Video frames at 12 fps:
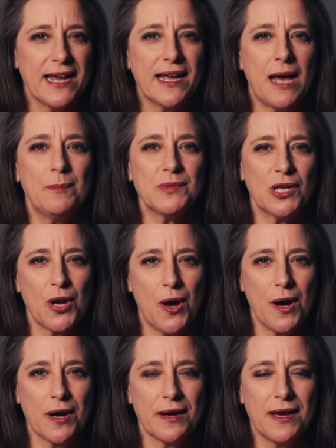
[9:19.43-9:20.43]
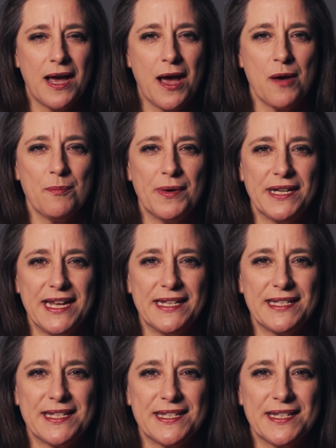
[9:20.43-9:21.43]
comes along, but
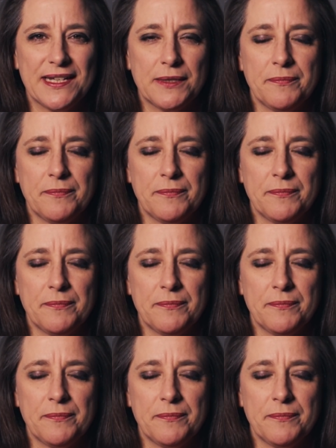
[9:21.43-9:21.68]
it's